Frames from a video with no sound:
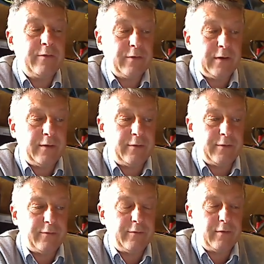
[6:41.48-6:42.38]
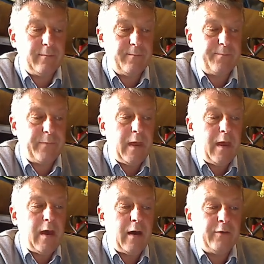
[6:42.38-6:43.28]
a scientist.
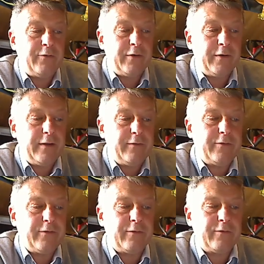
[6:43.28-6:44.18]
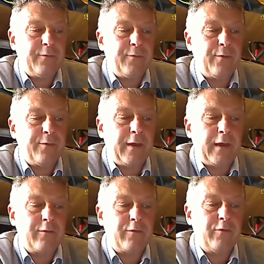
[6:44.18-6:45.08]
A geneticist of all
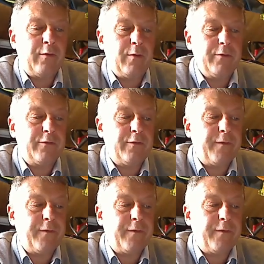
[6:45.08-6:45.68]
things, she wants to